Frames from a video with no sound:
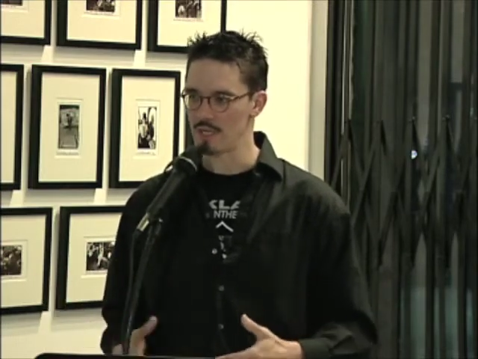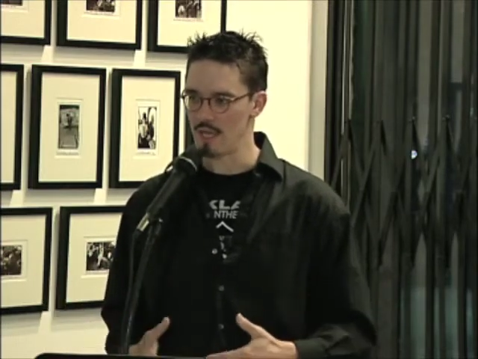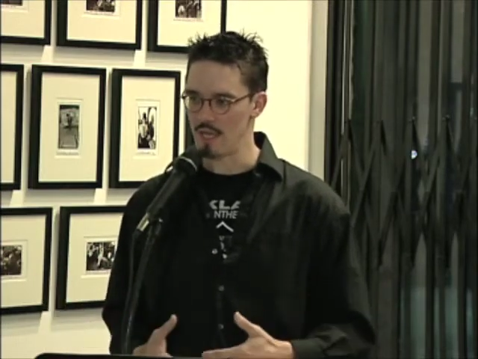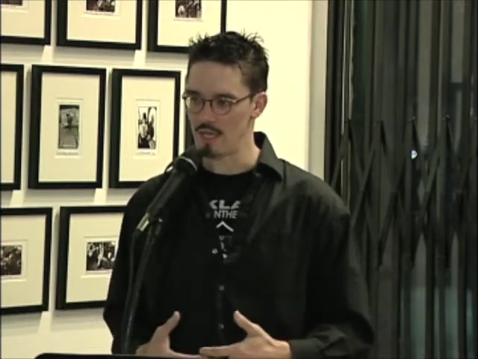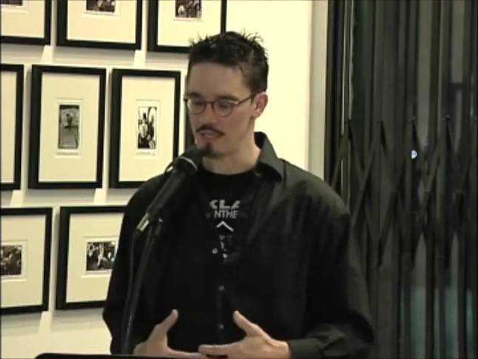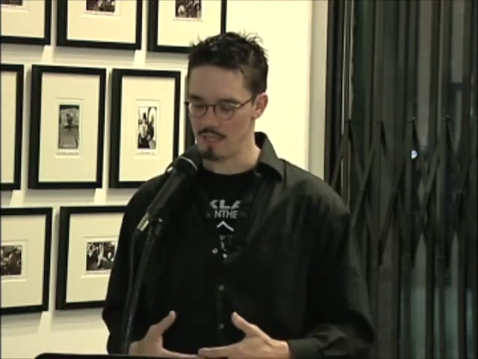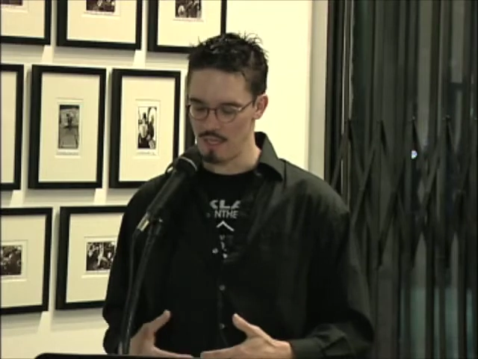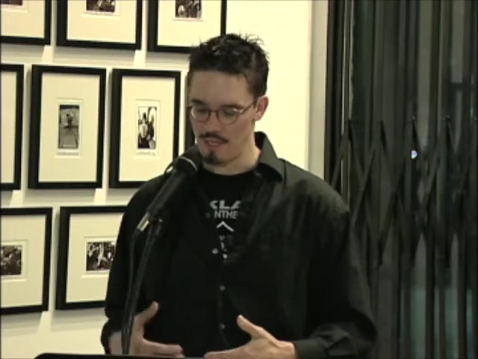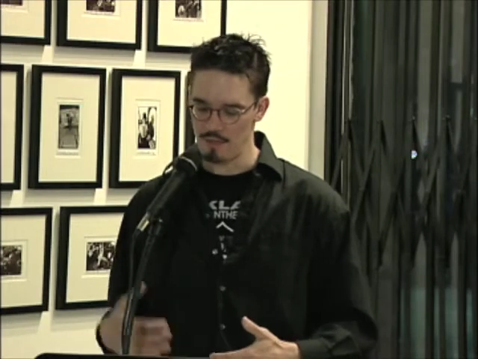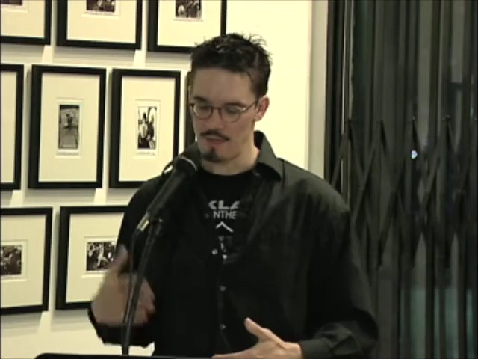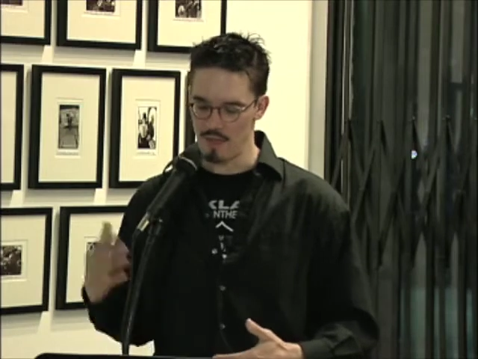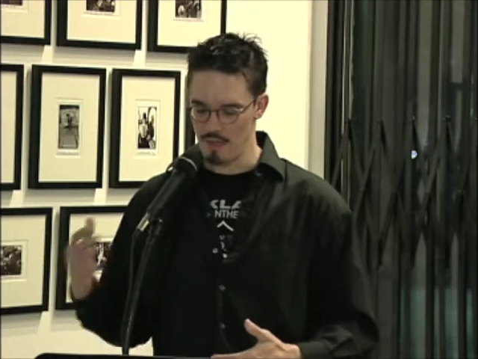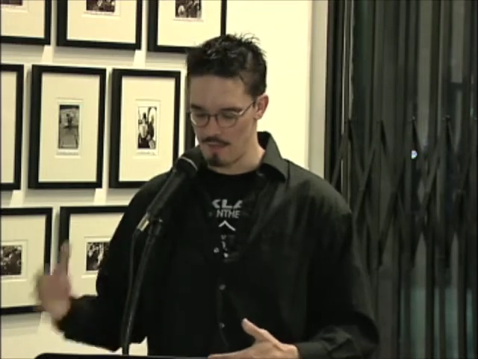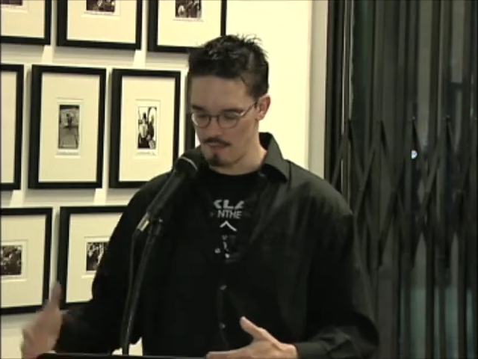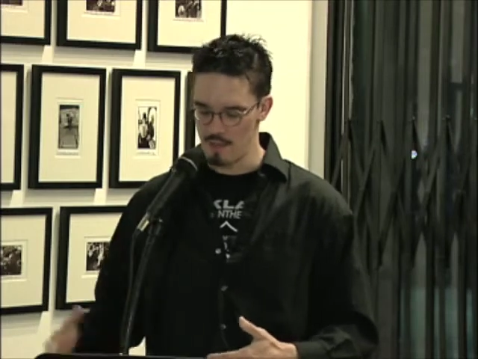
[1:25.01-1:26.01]

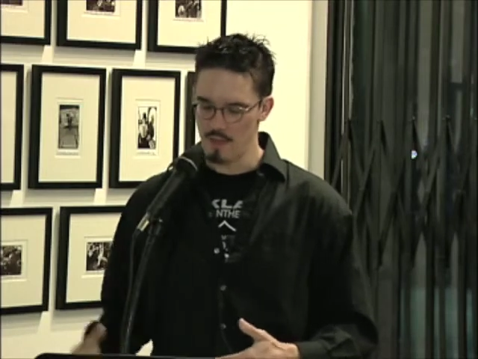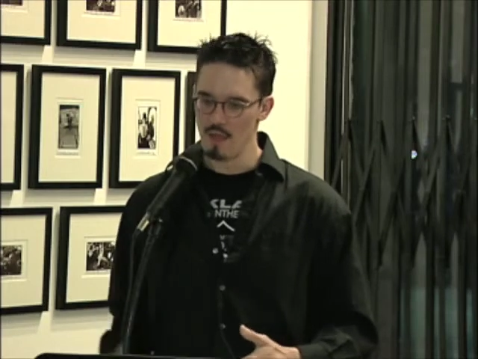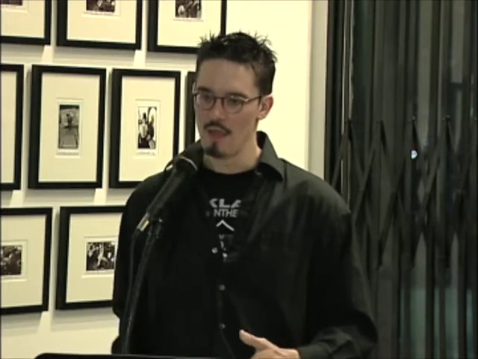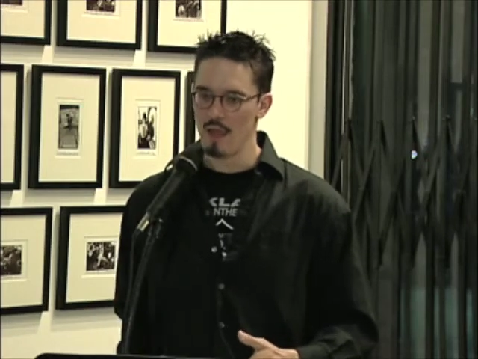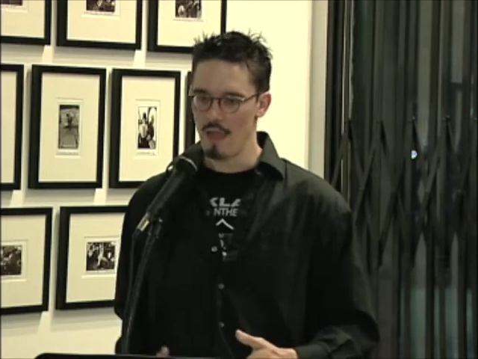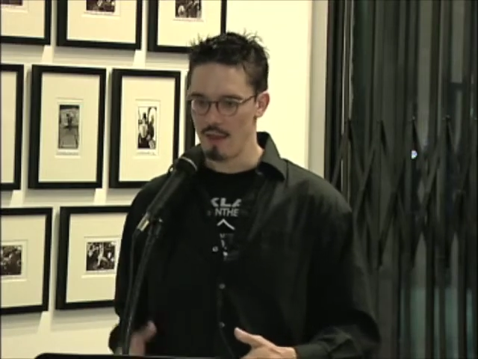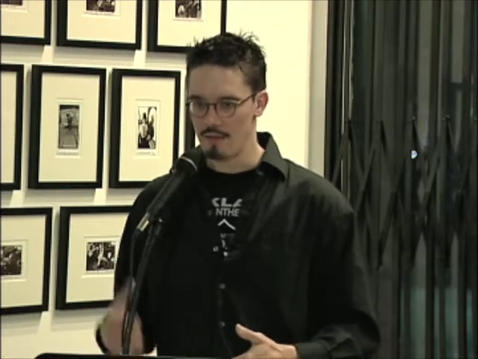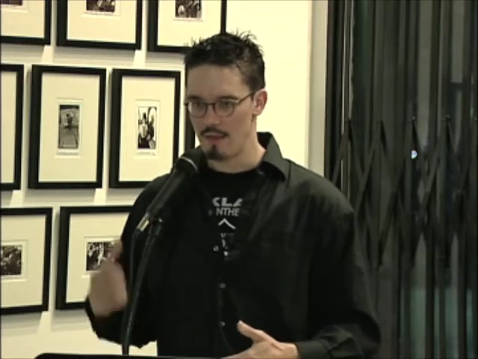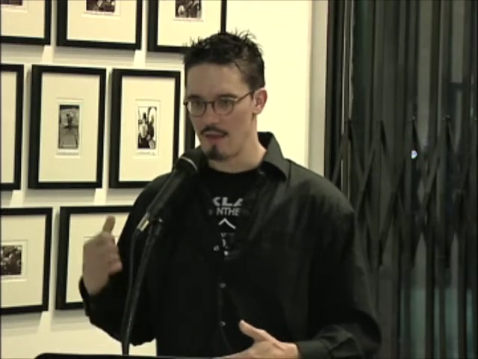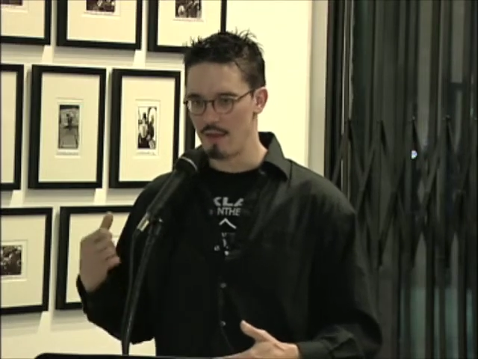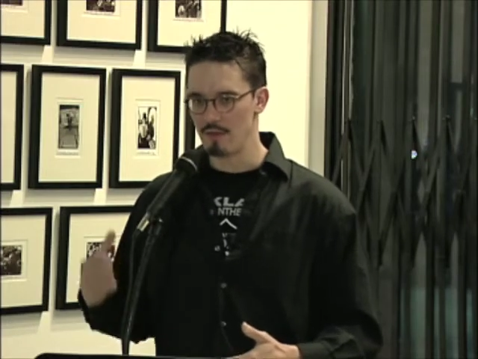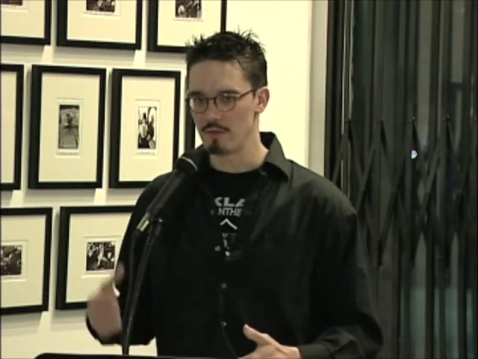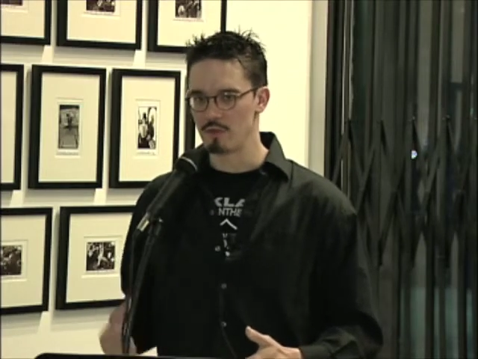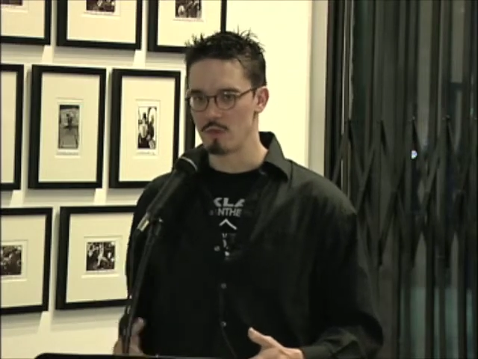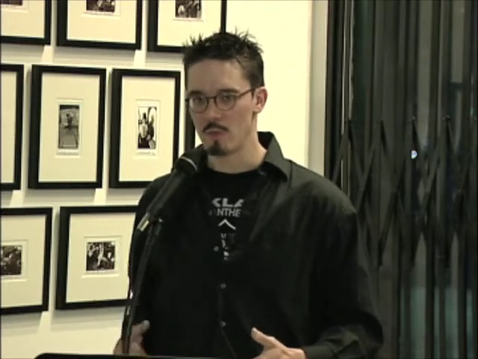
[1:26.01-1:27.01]

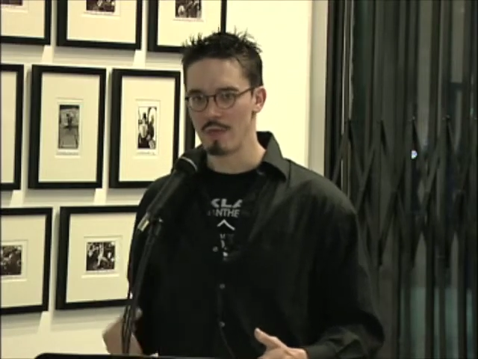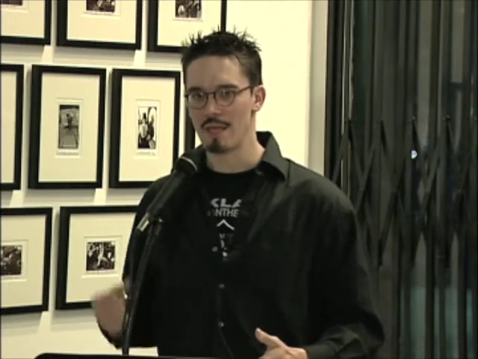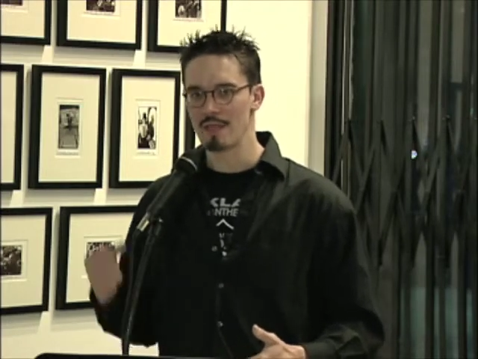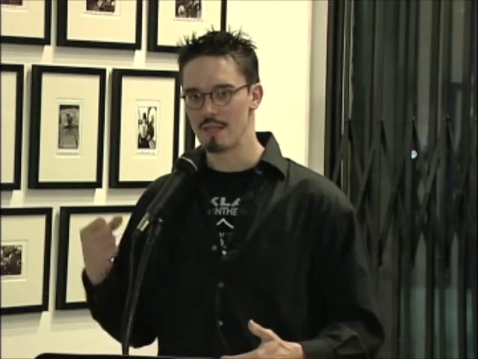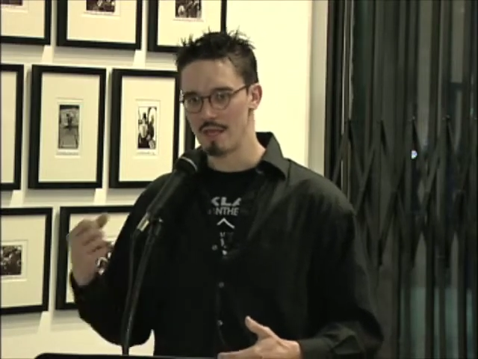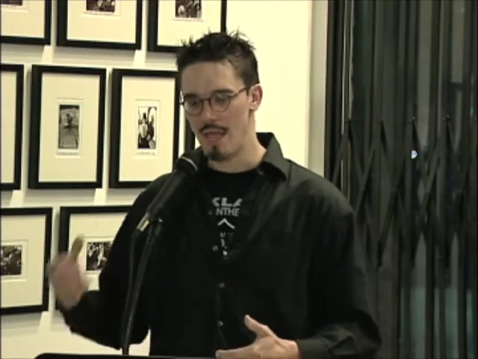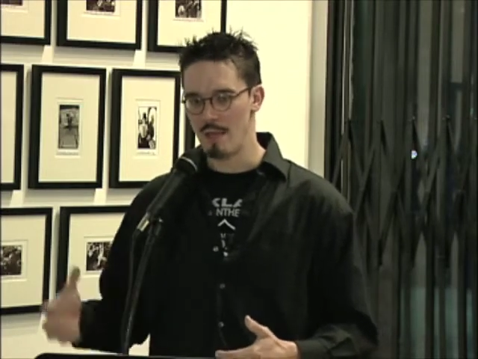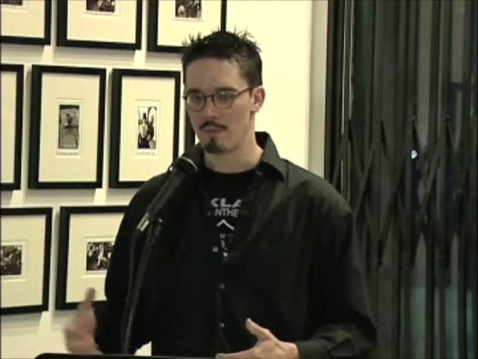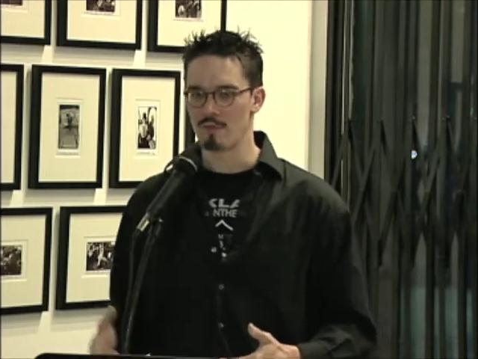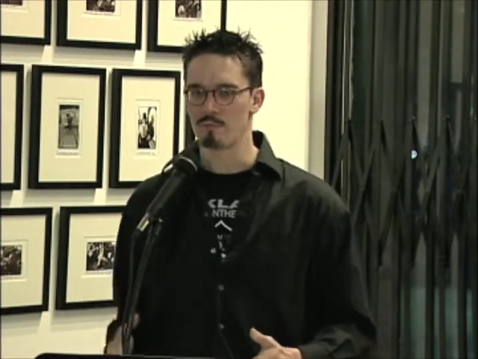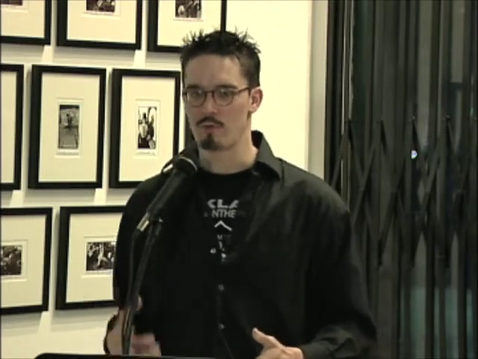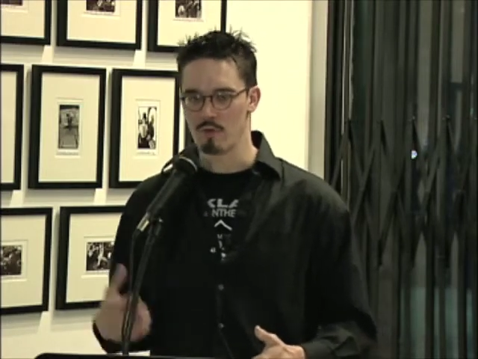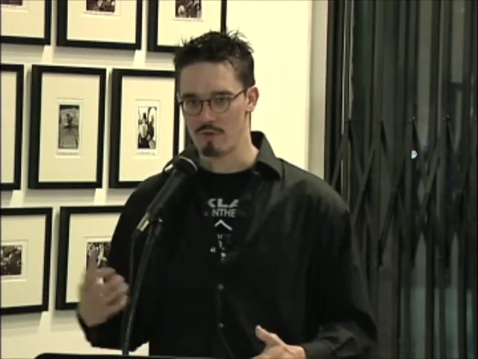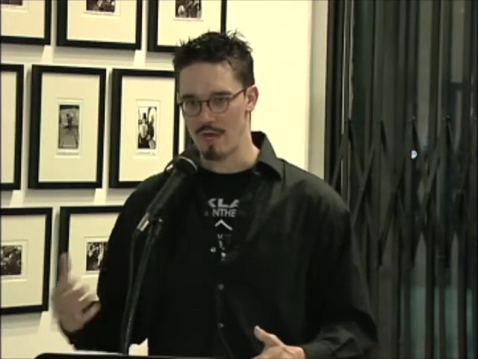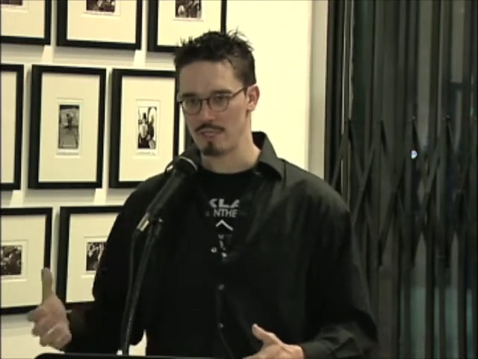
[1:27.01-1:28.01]
and do it in the name of
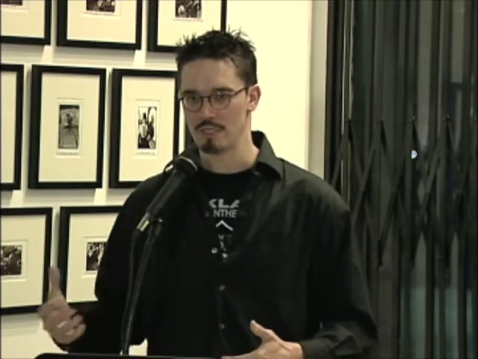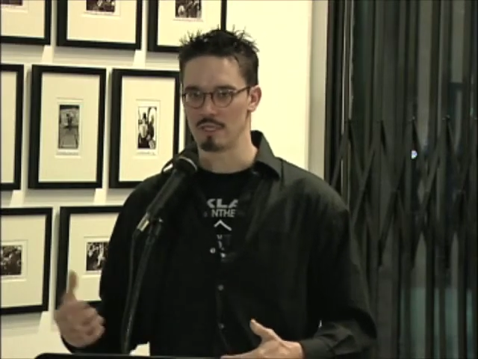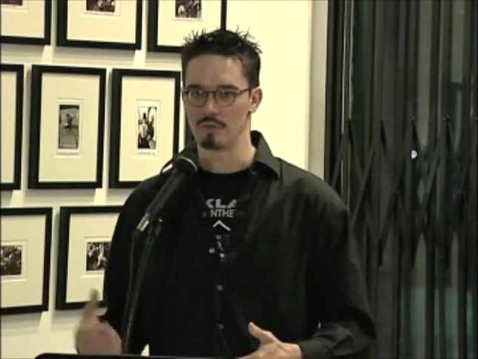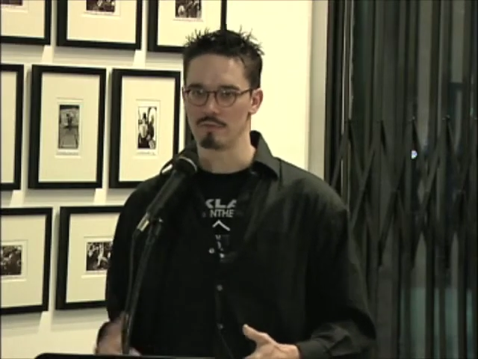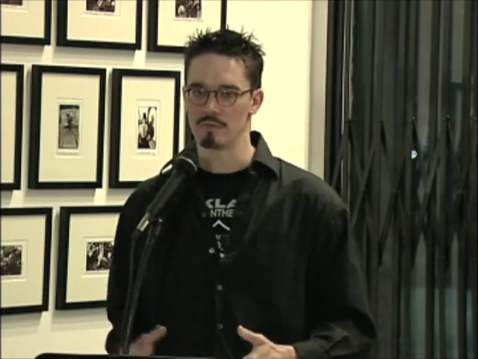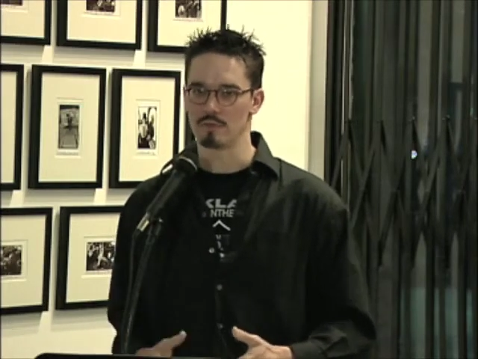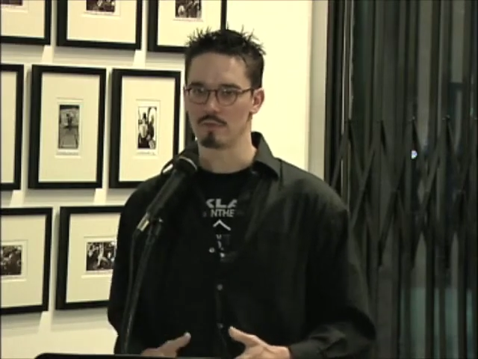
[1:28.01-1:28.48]
progressives,